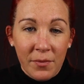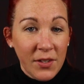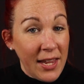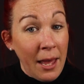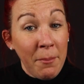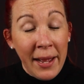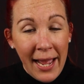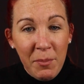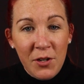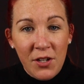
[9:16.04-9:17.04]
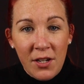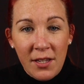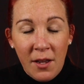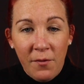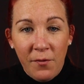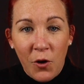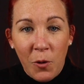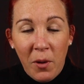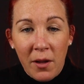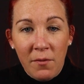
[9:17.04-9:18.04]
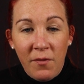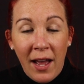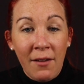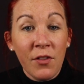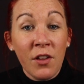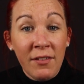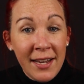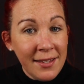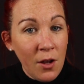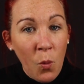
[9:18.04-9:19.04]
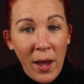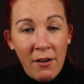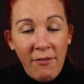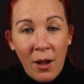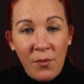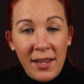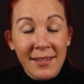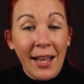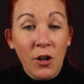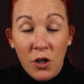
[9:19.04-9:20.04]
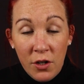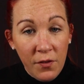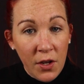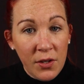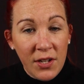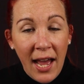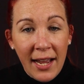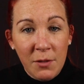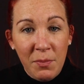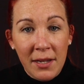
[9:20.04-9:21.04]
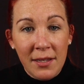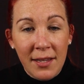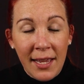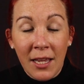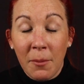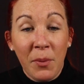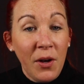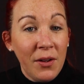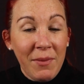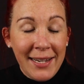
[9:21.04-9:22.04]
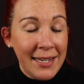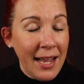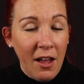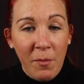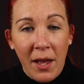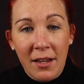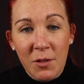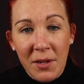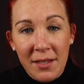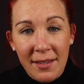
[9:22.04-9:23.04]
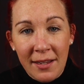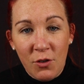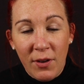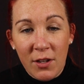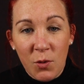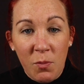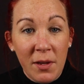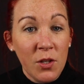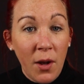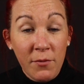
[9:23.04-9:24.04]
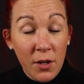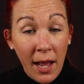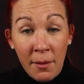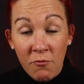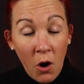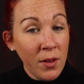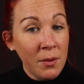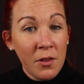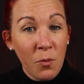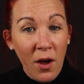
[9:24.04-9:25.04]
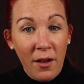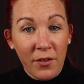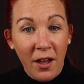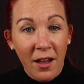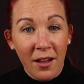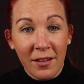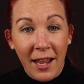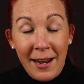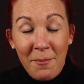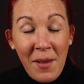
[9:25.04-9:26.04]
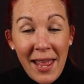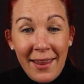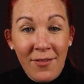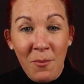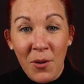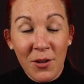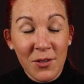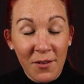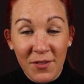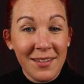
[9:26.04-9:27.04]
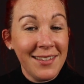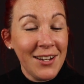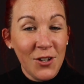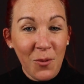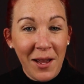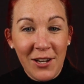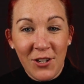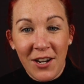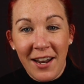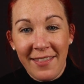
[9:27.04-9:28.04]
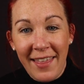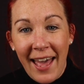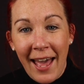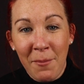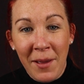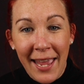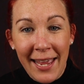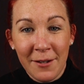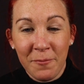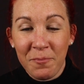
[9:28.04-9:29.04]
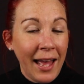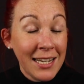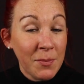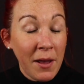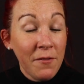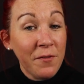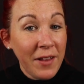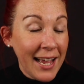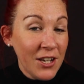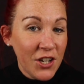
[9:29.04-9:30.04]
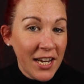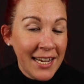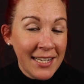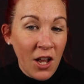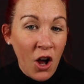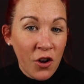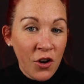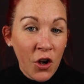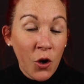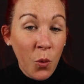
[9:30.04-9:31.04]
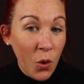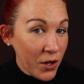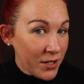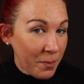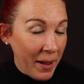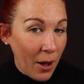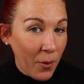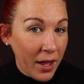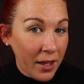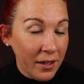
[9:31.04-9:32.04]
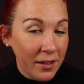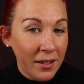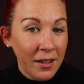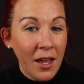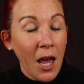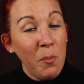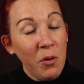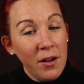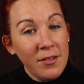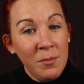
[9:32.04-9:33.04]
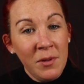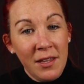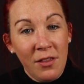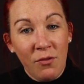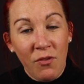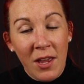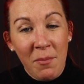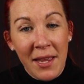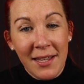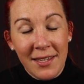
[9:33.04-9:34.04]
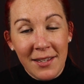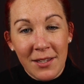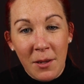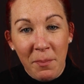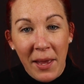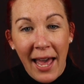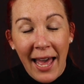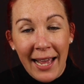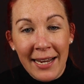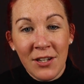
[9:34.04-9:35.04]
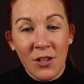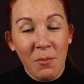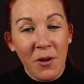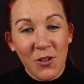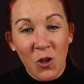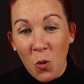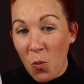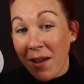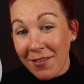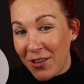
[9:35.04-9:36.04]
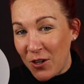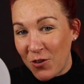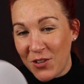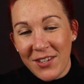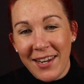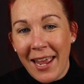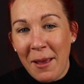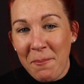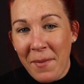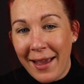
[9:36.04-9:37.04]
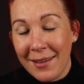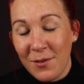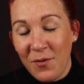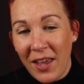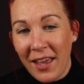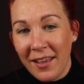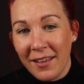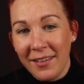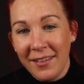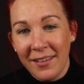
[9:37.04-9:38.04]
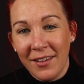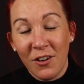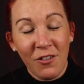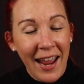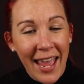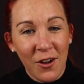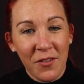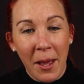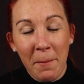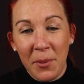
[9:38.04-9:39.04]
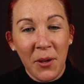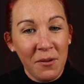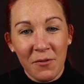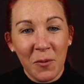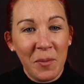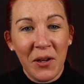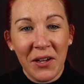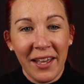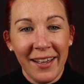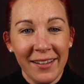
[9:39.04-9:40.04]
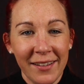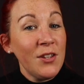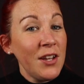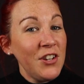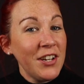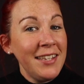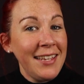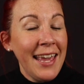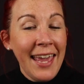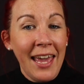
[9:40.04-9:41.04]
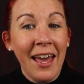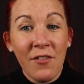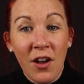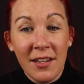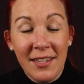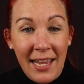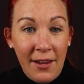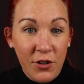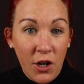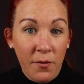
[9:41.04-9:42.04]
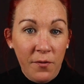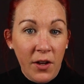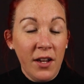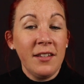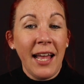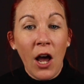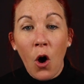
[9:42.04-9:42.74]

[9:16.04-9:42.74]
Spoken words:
So yeah, my aperture's at 4.5. There is a way around this. I could have used high-speed sync, but I didn't have my high-speed sync triggers with me, so I'm rolling with what I've got, and I'm making the most of the situation that I'm in. And my flash is on a 1/4 power, approximately 3 meters behind the model, with the trusty MagSphere, creating all that beautiful bokeh. So as you can see here, I've got a safe shot first. I